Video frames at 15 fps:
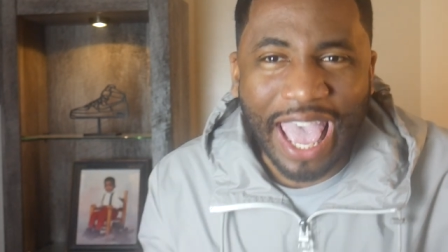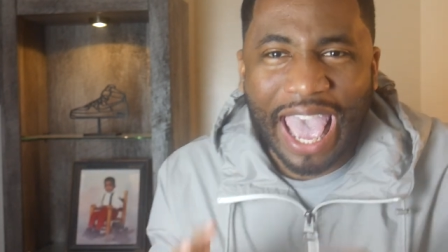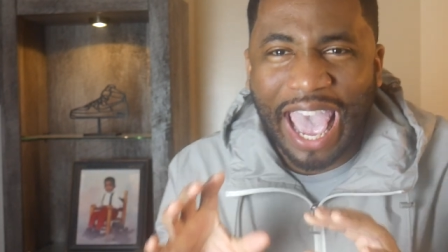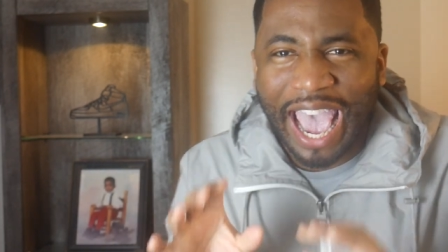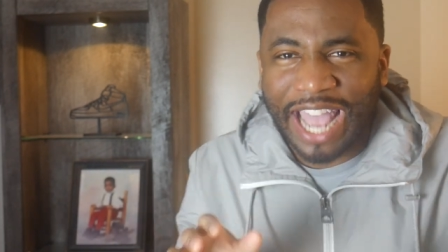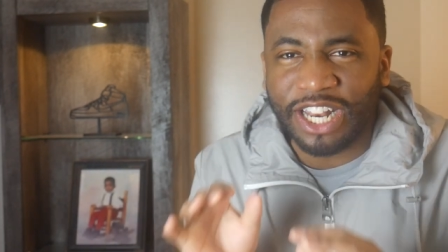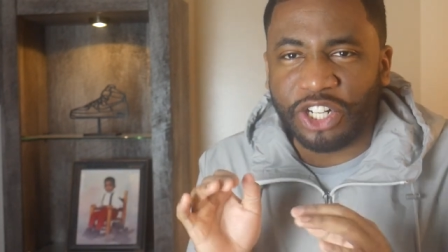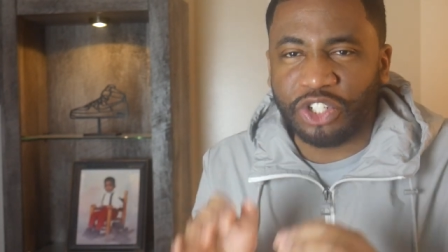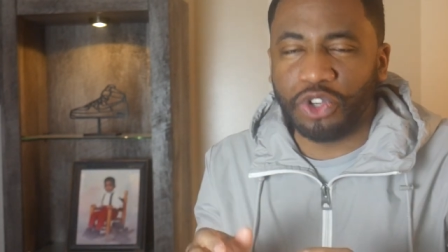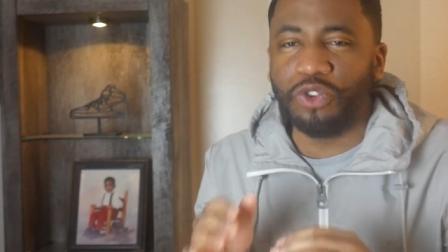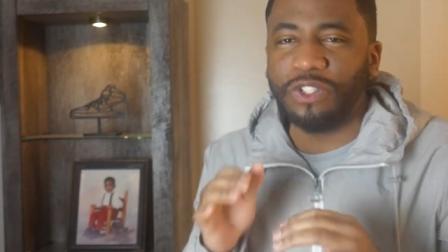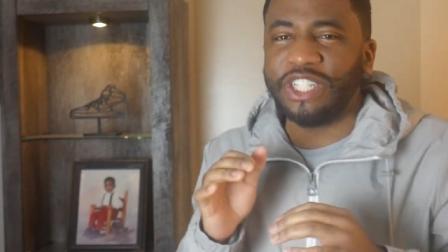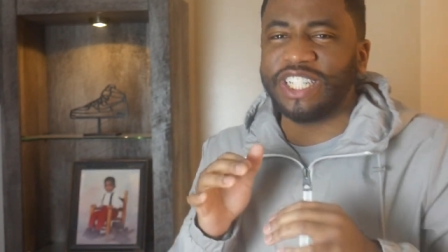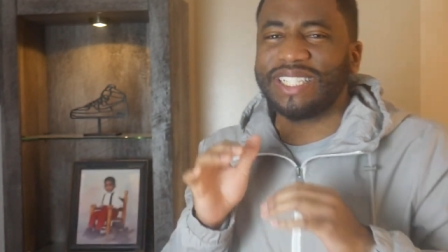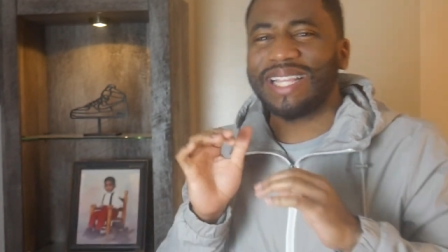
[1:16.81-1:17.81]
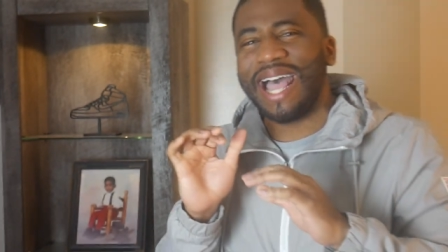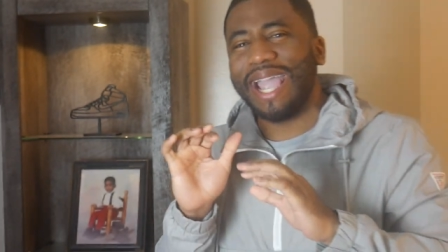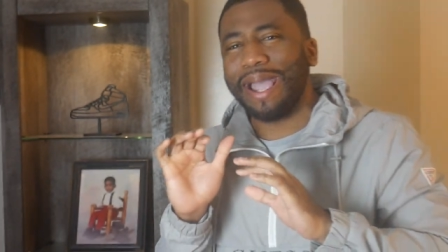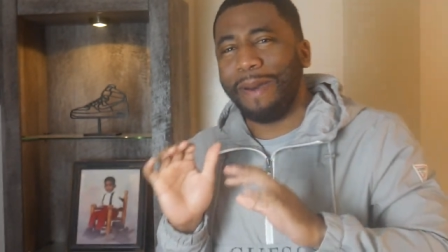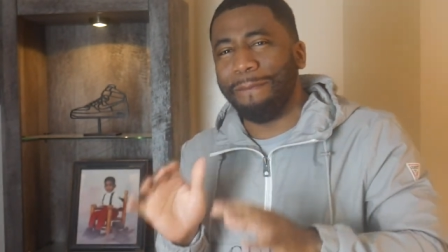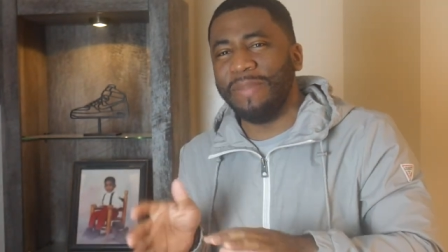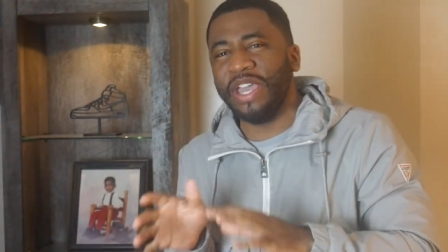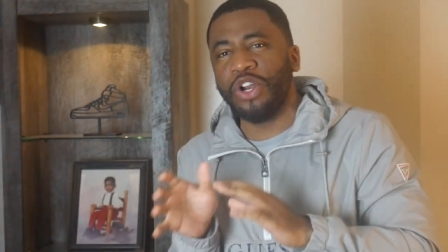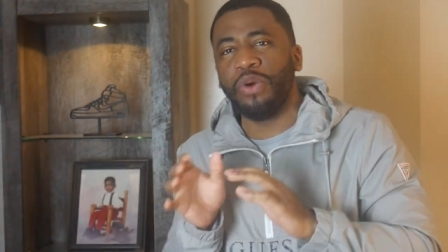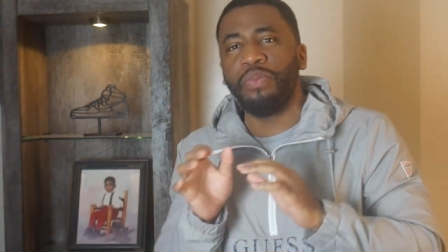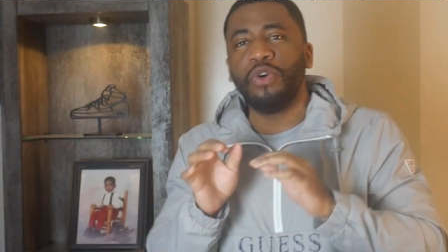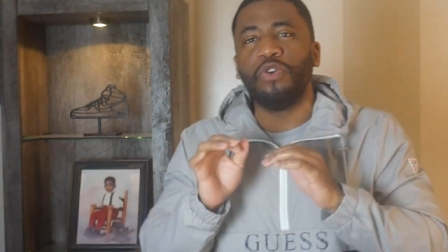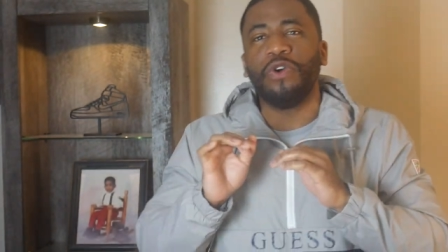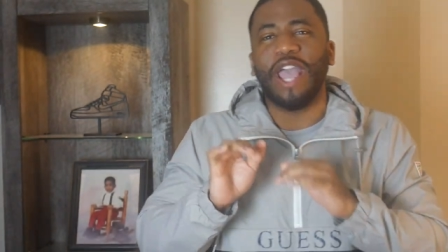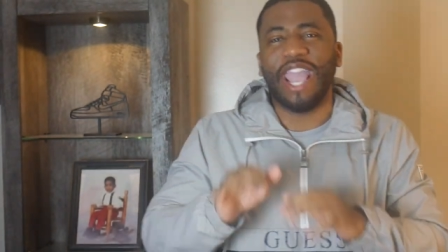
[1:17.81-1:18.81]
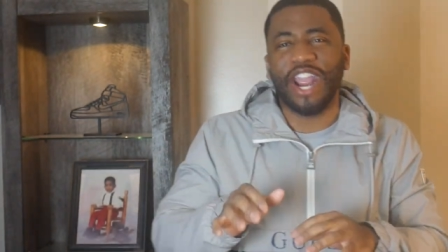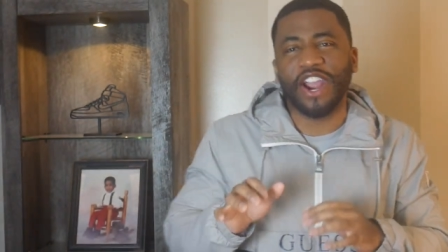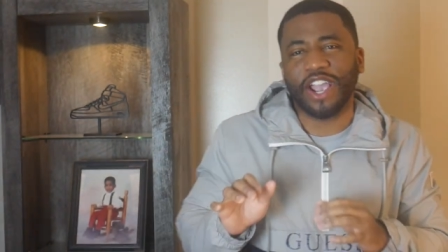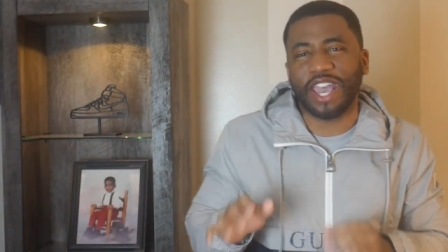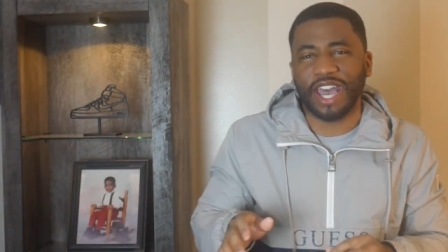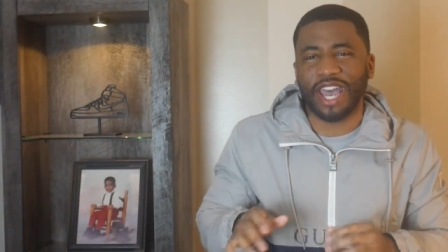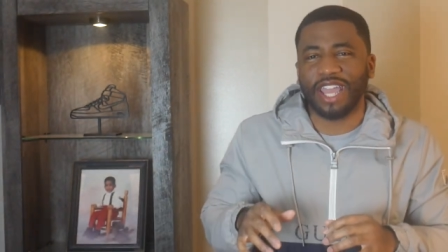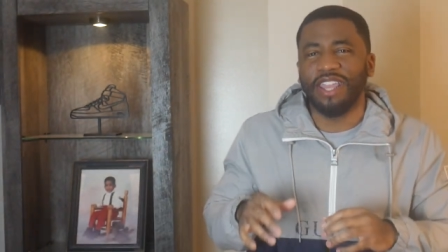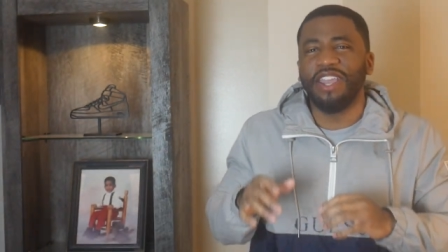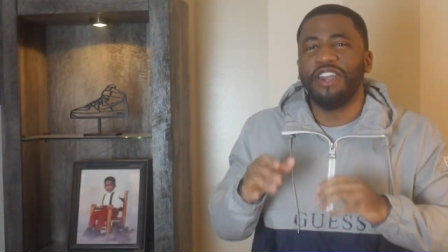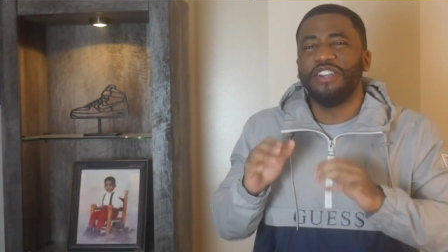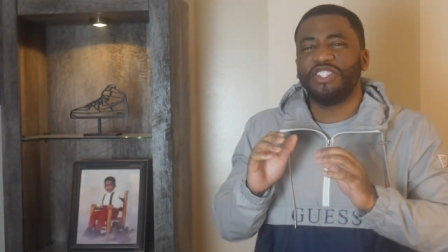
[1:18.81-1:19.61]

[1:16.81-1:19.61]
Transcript: Had to do just like a minimal haircut.